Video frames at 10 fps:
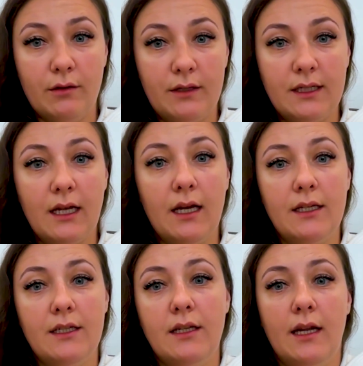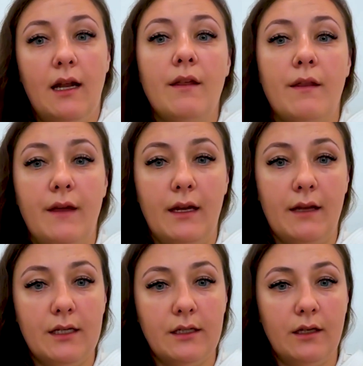So it's another thing that